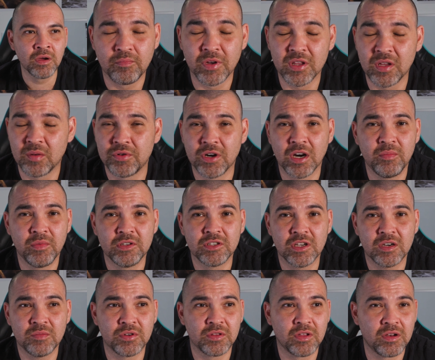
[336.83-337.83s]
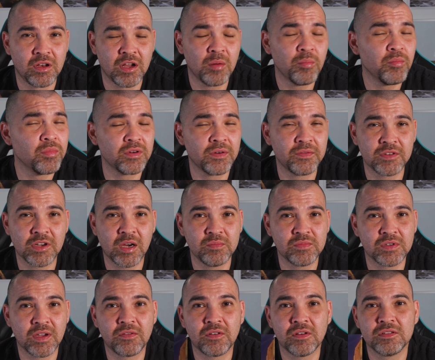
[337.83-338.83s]
But the prime example, the number of
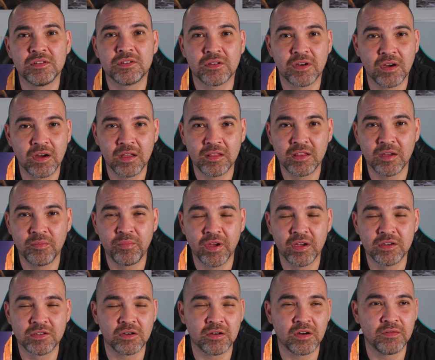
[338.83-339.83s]
times I've gone to try and get that picture